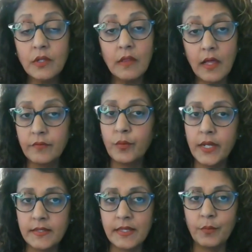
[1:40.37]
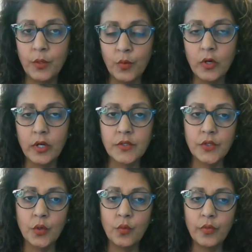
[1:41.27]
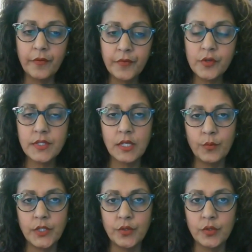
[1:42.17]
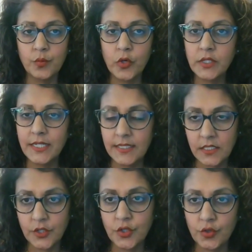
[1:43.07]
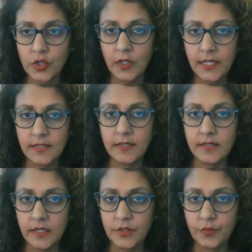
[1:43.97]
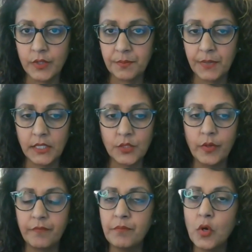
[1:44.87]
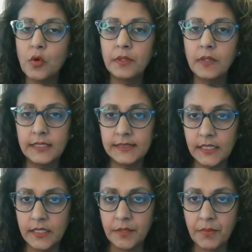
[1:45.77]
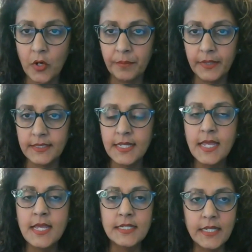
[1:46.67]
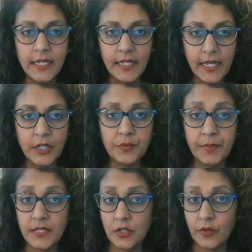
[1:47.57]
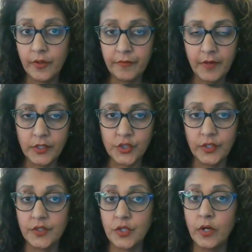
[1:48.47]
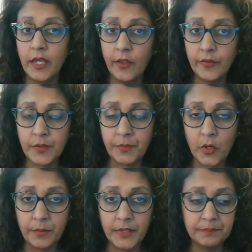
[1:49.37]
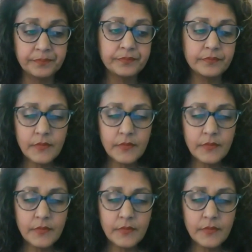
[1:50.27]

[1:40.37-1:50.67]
There's a lot of ways that we work. So the first thing we do is work to institutionalize the city's response. We've mobilized city departments to engage based on their function. So our health department